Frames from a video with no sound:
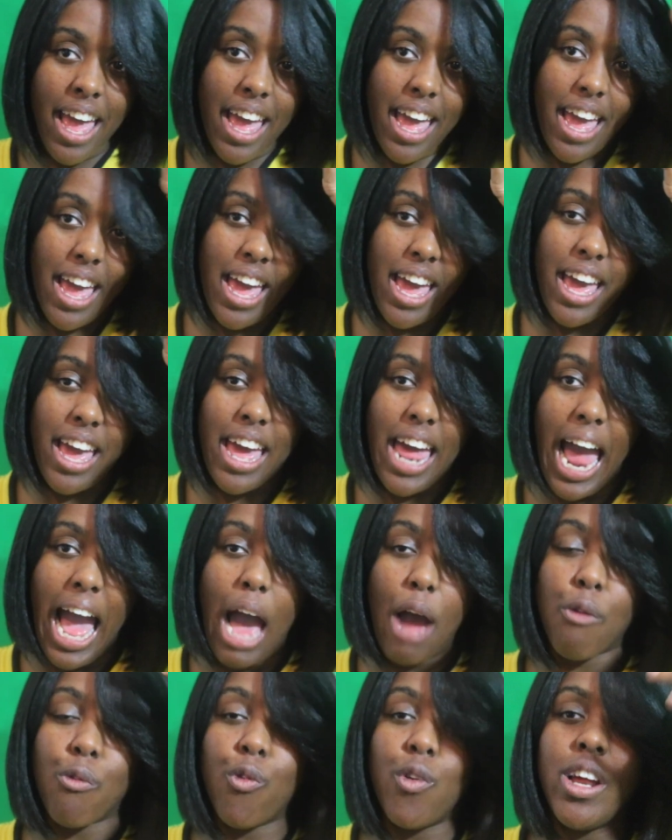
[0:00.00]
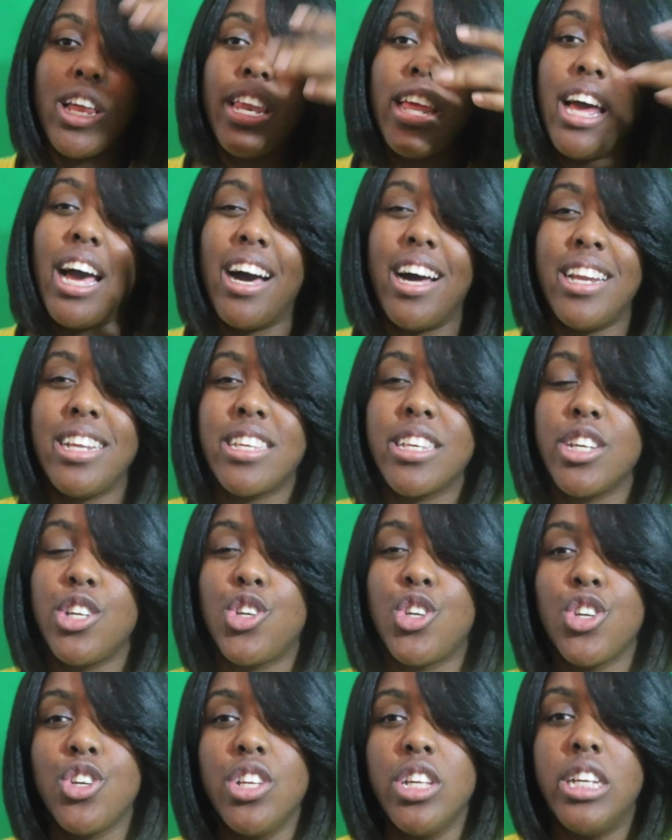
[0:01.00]
and I really honestly
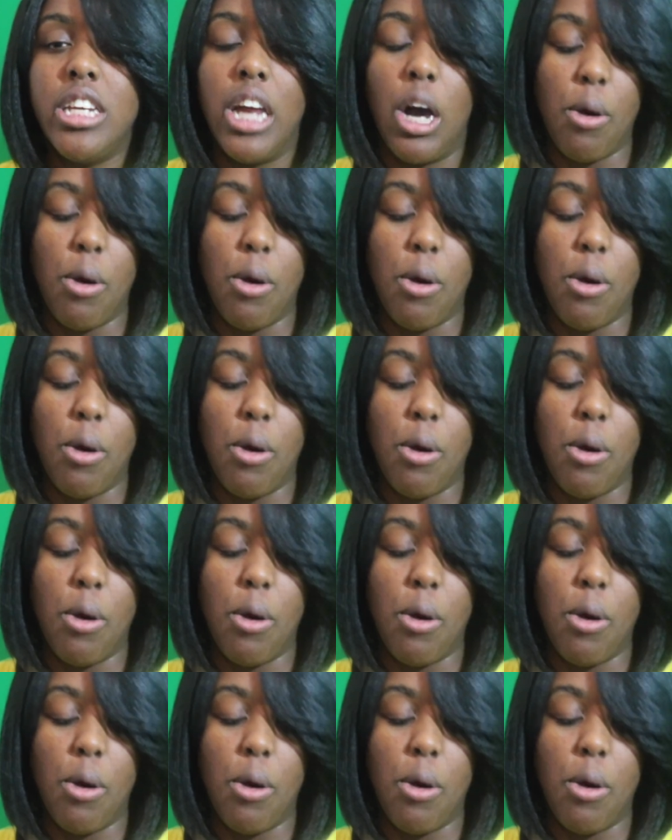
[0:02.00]
truly